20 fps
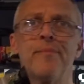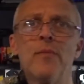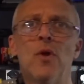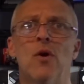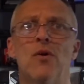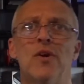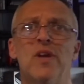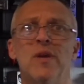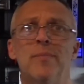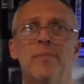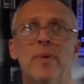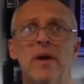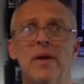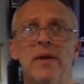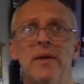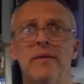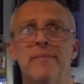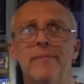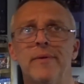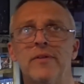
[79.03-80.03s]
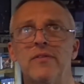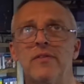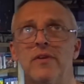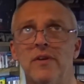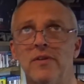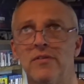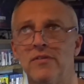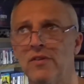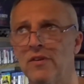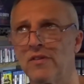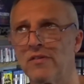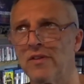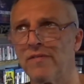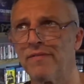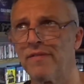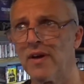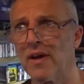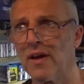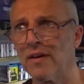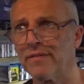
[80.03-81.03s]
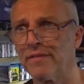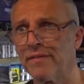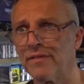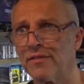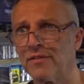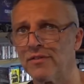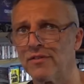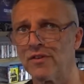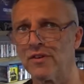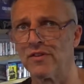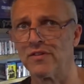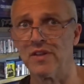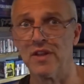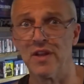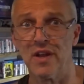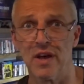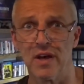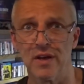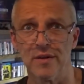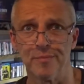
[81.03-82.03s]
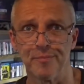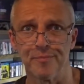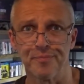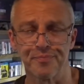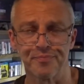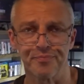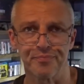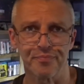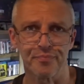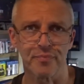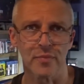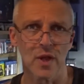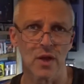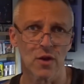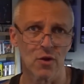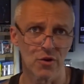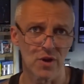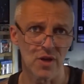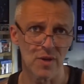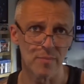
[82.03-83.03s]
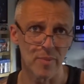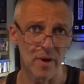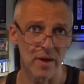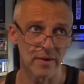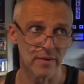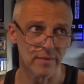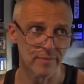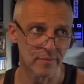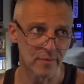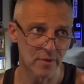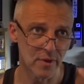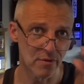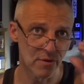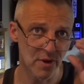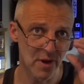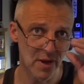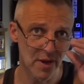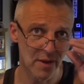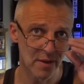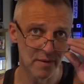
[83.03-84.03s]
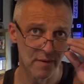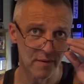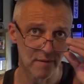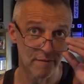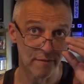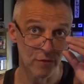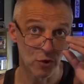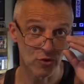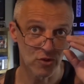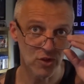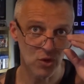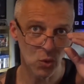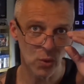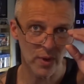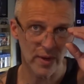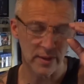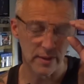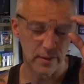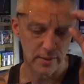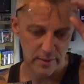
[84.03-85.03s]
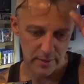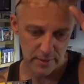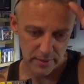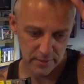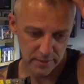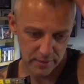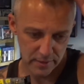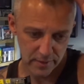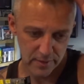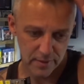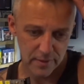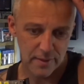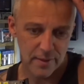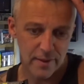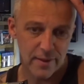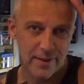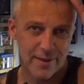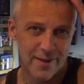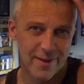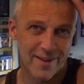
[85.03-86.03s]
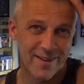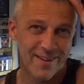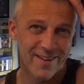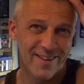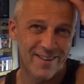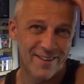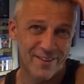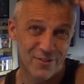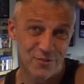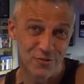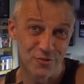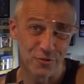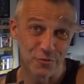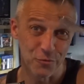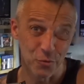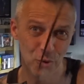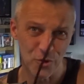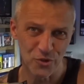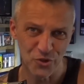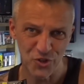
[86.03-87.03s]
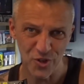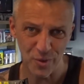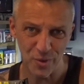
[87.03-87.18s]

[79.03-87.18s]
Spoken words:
On eBay it's a 6569, and on eBay they're 40 quid. Yeah, just for one chip.